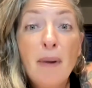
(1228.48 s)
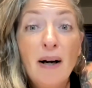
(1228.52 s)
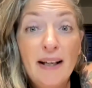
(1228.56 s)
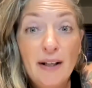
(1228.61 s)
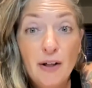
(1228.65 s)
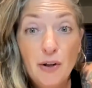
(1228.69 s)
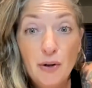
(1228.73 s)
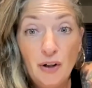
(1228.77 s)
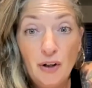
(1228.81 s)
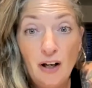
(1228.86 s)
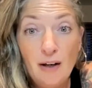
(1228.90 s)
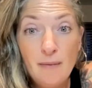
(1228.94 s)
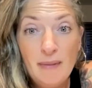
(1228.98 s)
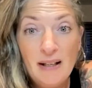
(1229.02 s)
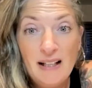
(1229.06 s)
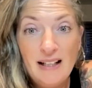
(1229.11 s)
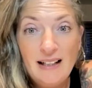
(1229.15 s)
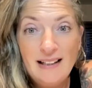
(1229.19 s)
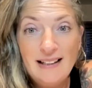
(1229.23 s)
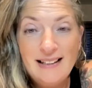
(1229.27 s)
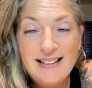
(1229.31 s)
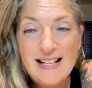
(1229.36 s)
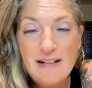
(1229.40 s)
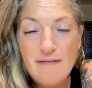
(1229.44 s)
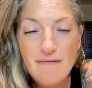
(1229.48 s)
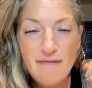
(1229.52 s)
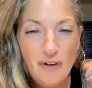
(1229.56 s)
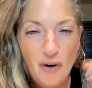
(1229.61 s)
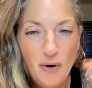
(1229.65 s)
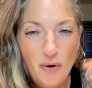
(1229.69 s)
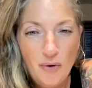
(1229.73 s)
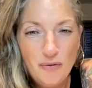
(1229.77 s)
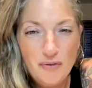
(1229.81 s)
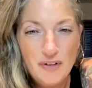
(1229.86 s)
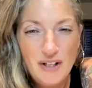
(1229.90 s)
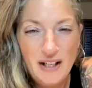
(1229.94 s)
By good I mean
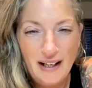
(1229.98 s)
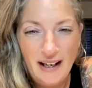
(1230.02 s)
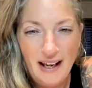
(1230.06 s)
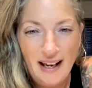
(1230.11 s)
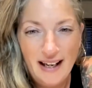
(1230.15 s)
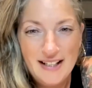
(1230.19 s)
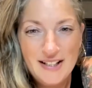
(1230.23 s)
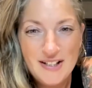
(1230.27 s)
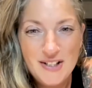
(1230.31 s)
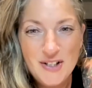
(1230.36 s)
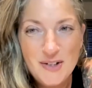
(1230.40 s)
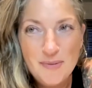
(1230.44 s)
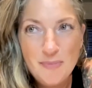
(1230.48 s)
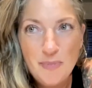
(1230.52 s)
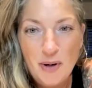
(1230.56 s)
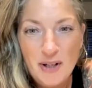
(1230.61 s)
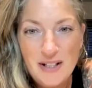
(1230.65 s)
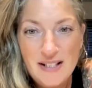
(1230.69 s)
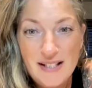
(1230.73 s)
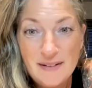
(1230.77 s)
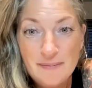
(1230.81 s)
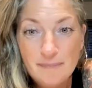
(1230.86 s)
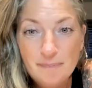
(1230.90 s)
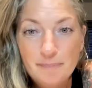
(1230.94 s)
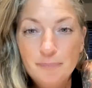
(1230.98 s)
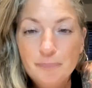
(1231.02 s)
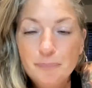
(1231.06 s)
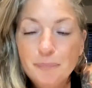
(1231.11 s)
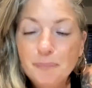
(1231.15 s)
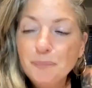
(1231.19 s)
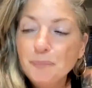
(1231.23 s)
involved, engaged, present,